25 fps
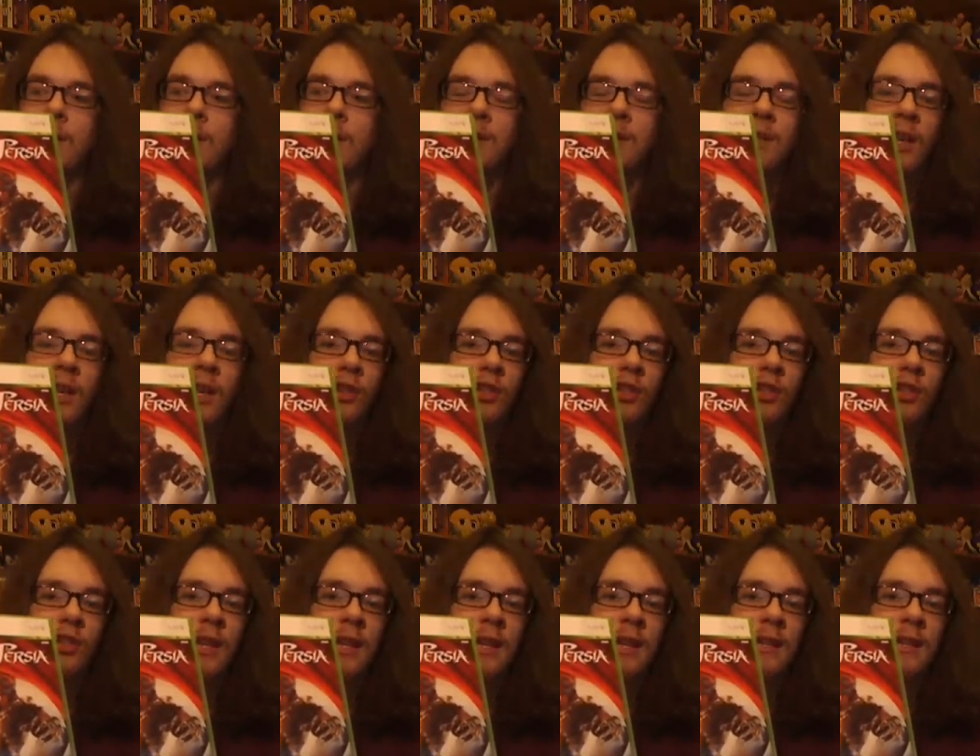the cel
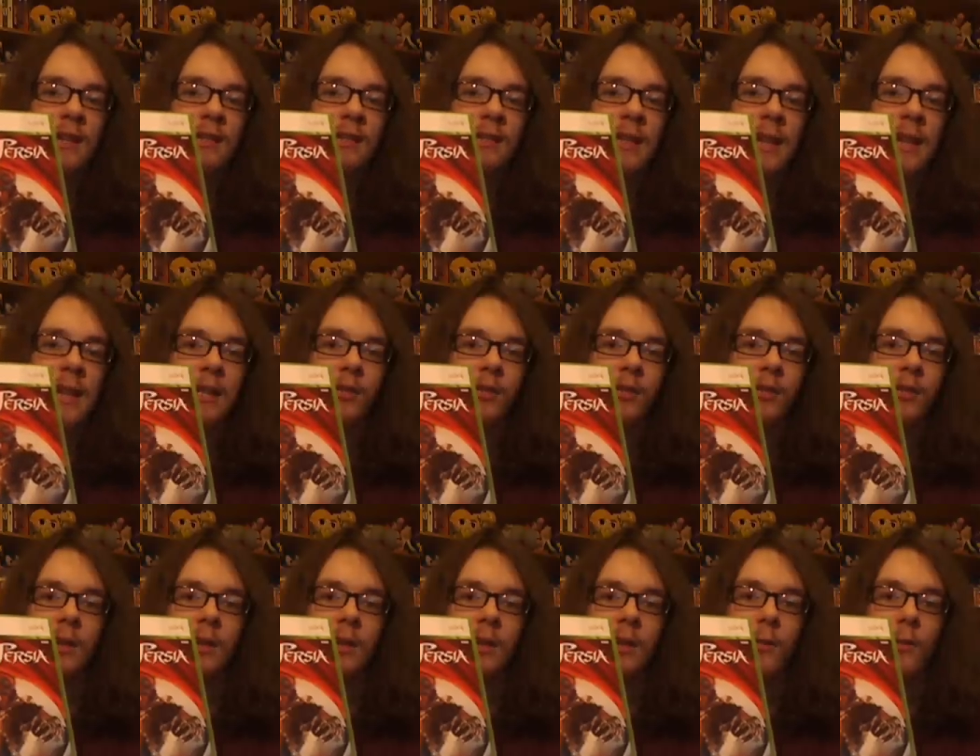shading isn't taken
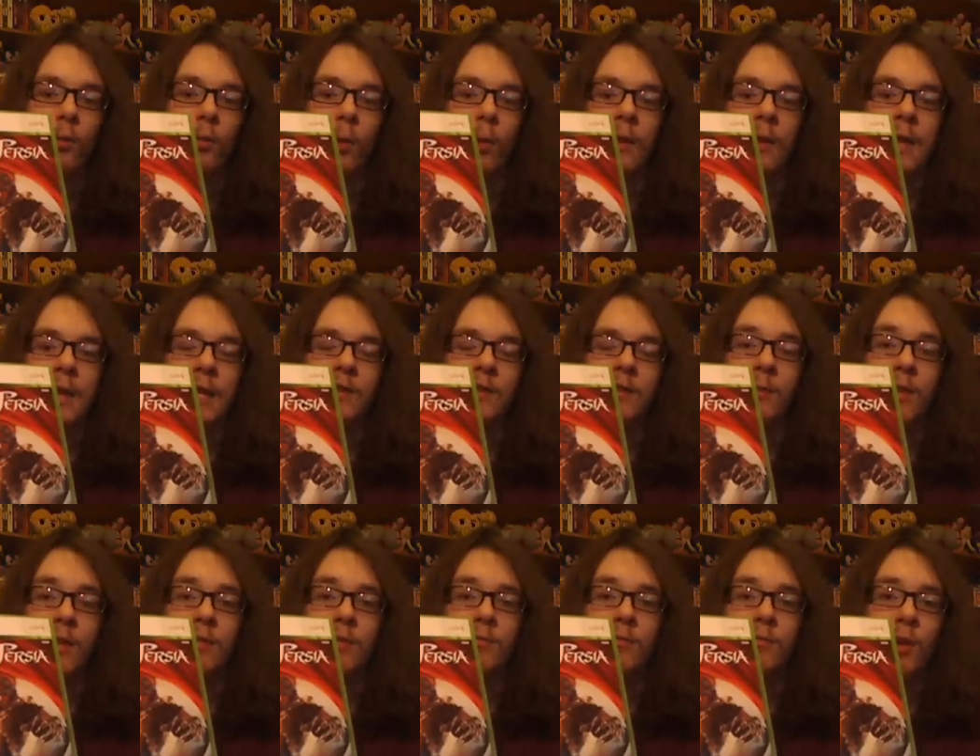to a level where
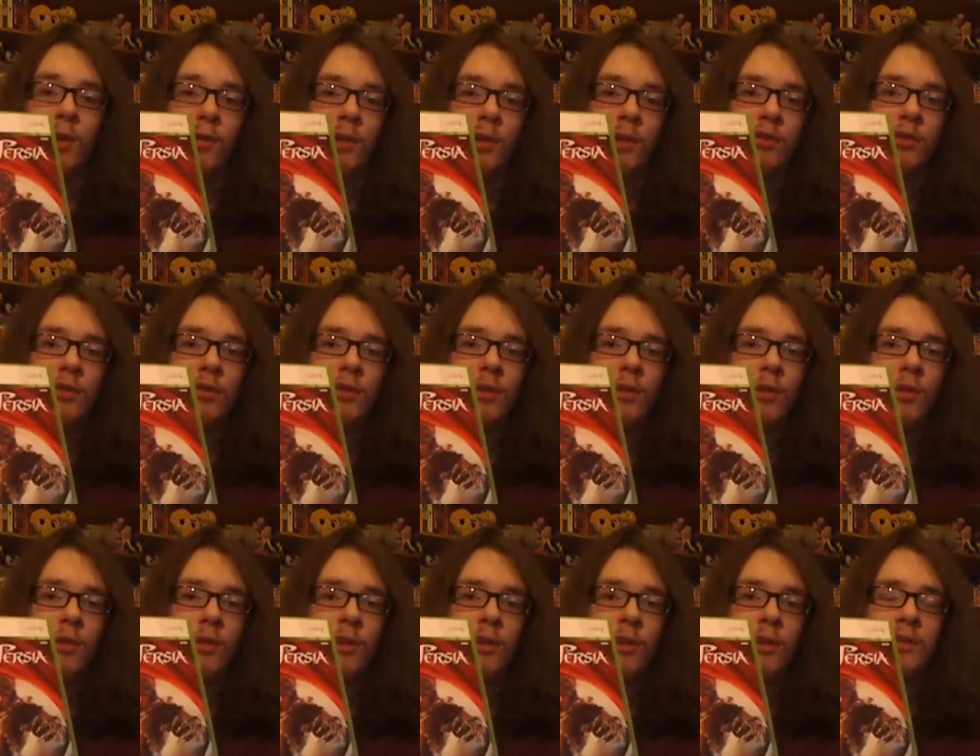that's what you notice. You
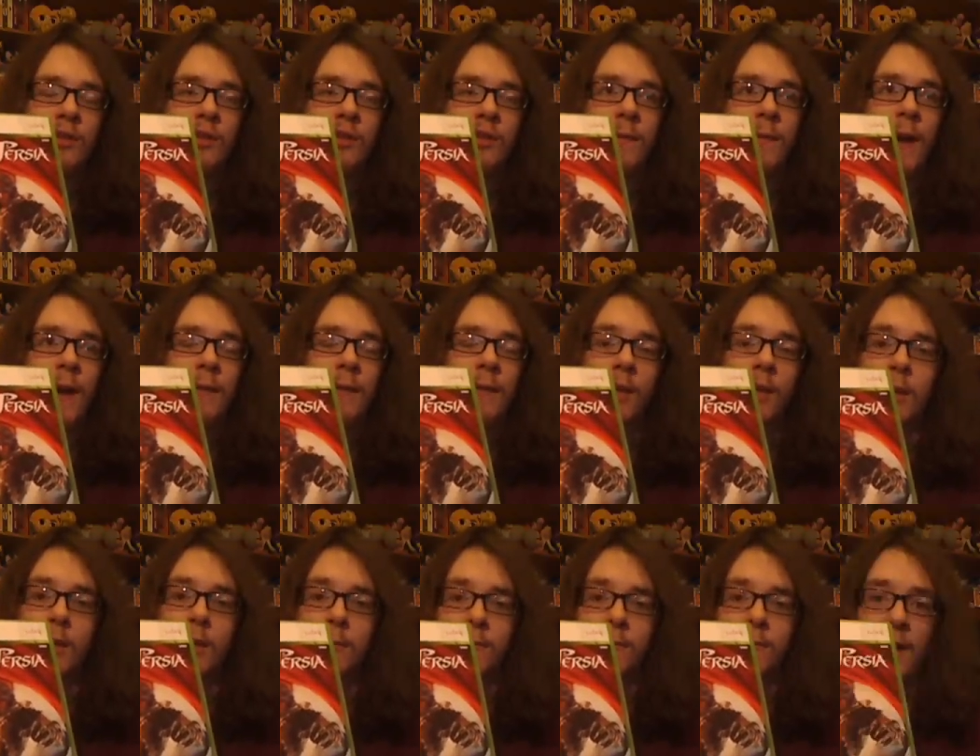notice the
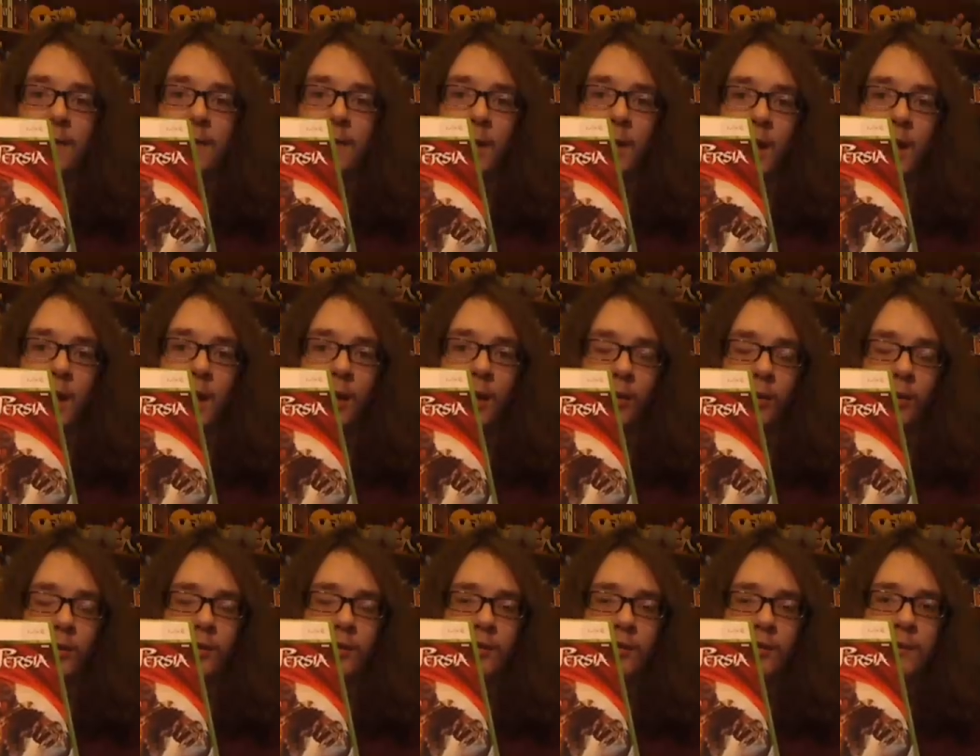vibrant
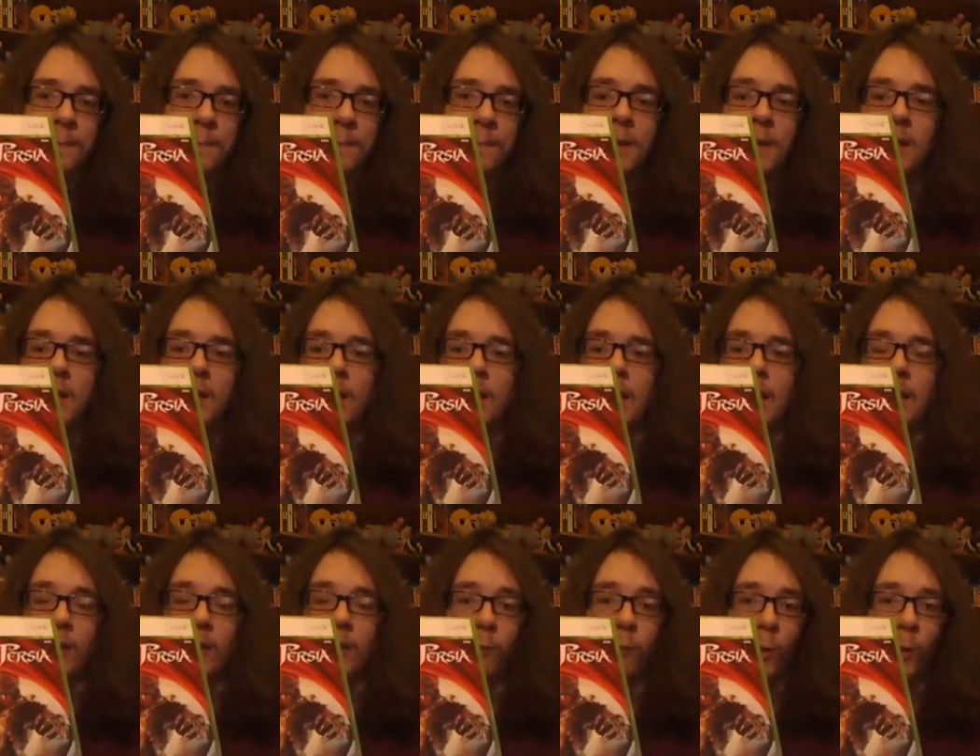colors
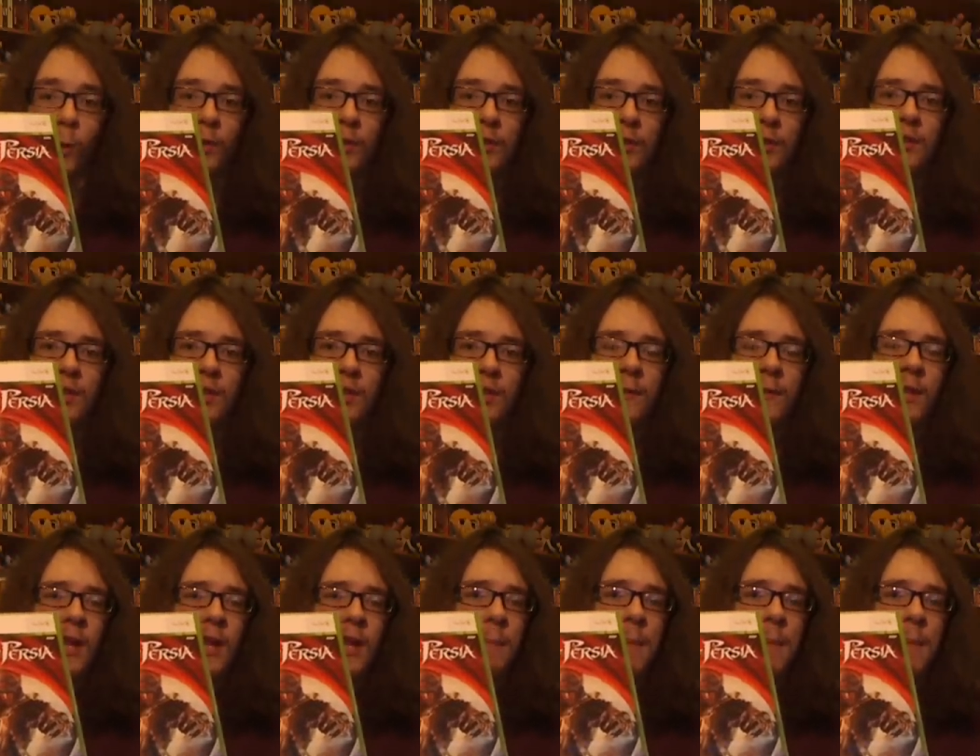and the world itself.
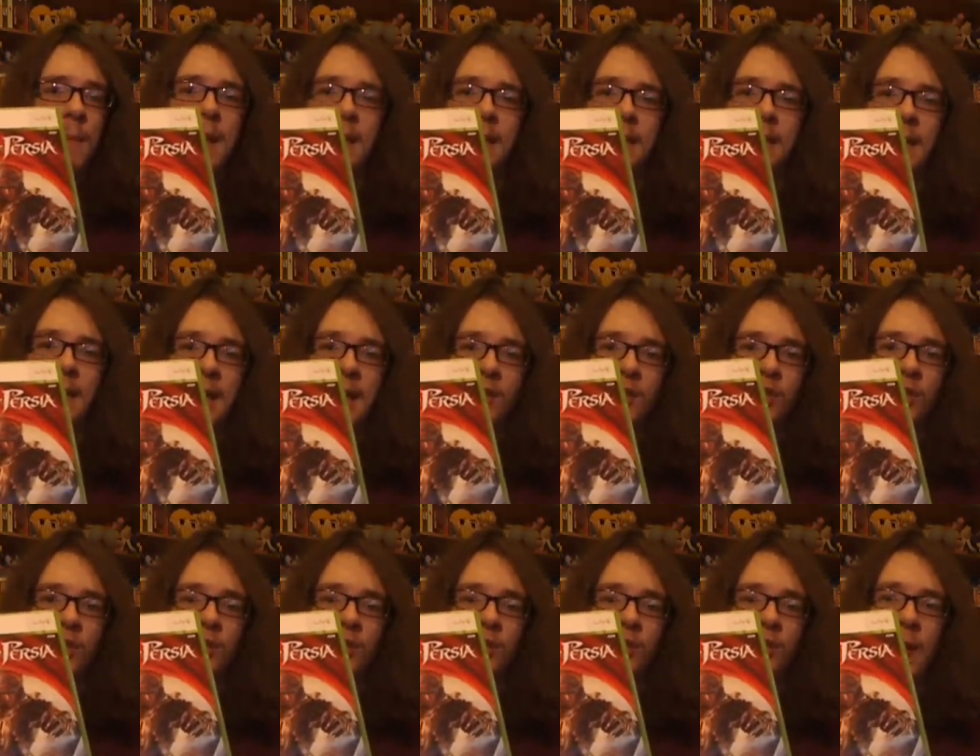You're not paying
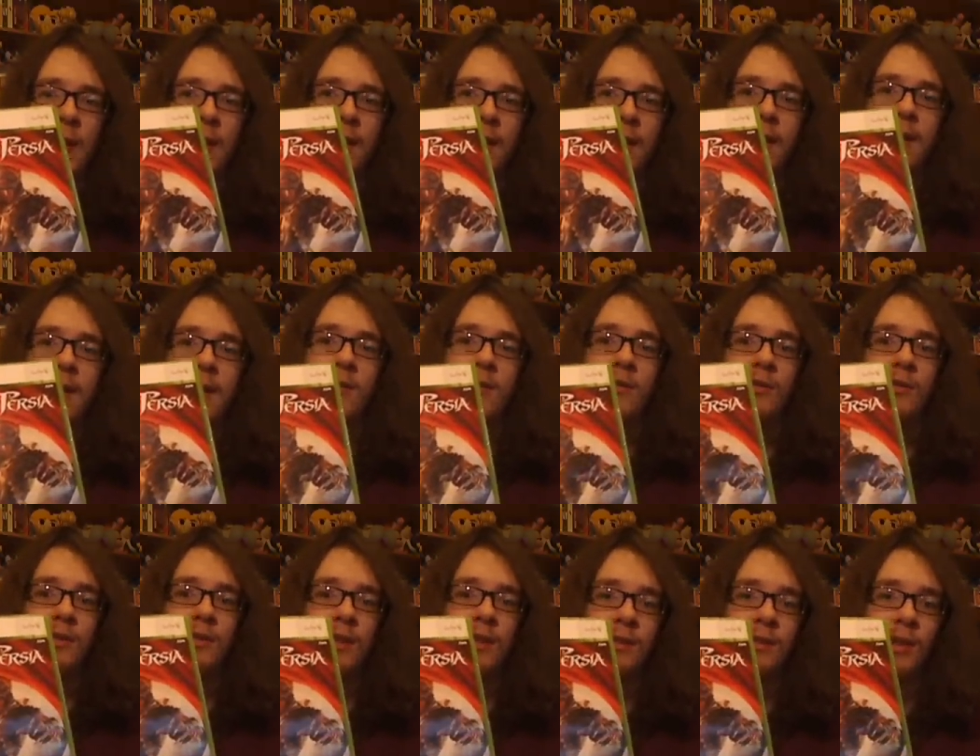attention to how they
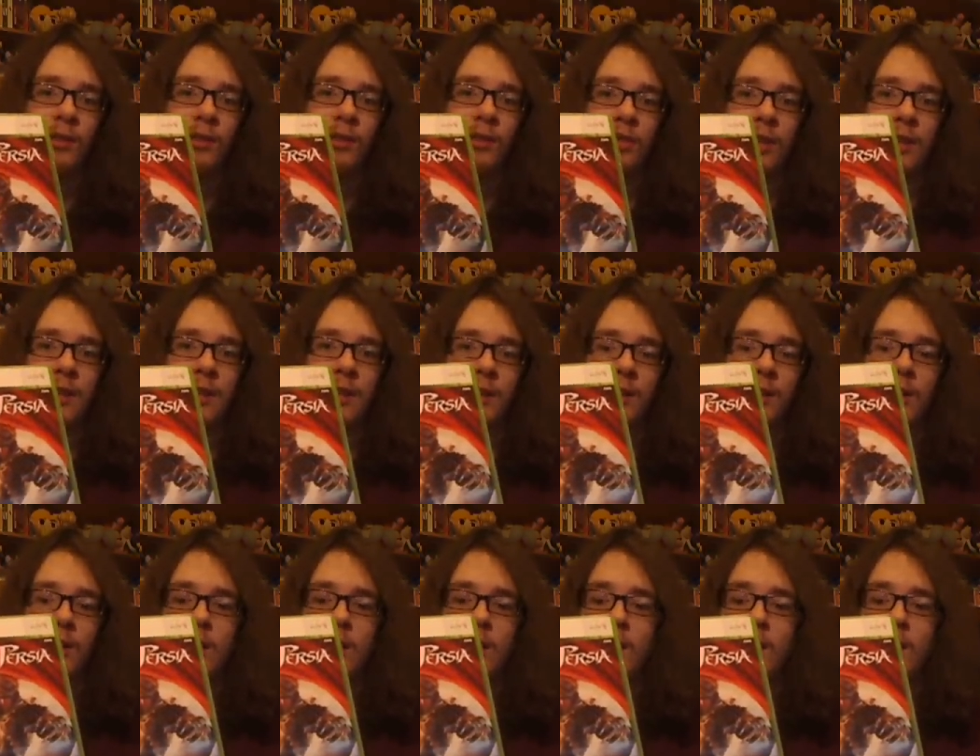use the cel
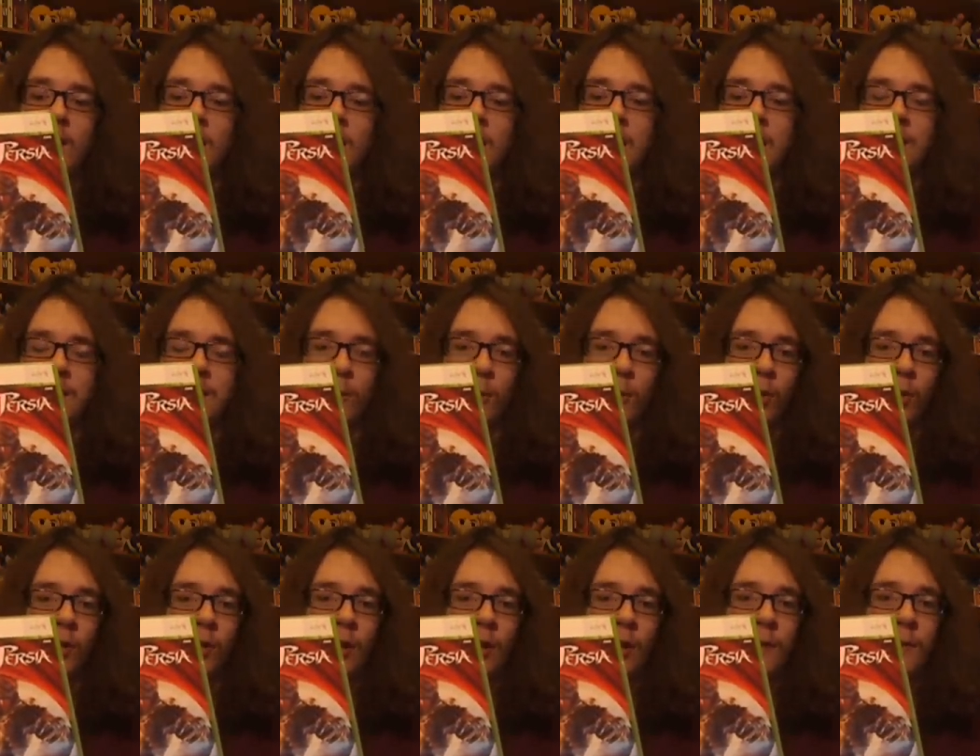shading. It's
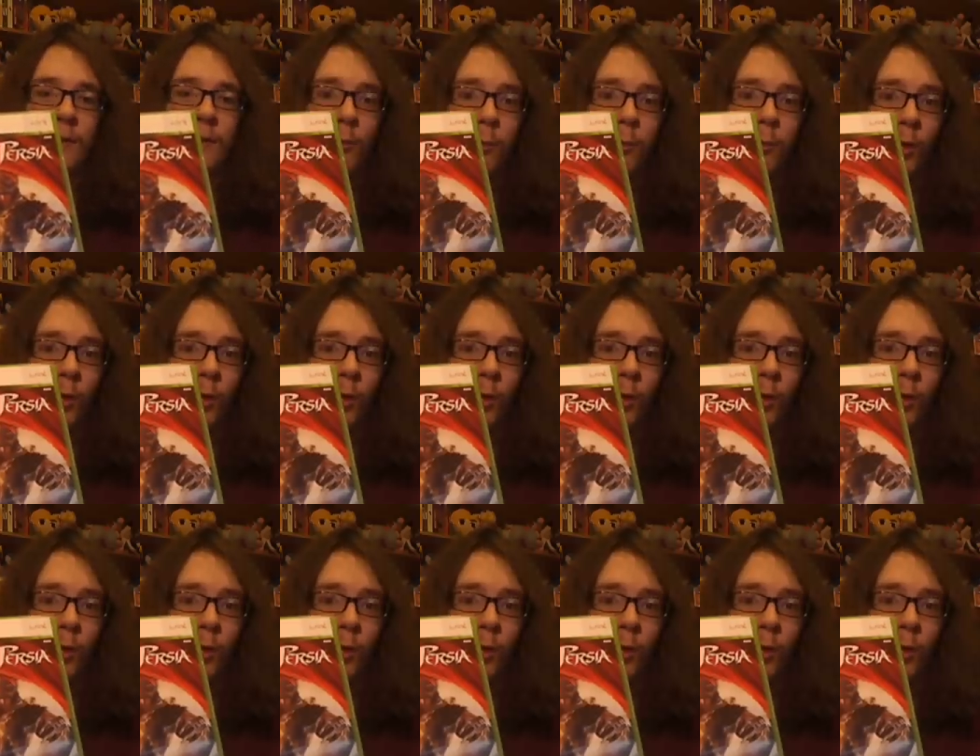more of the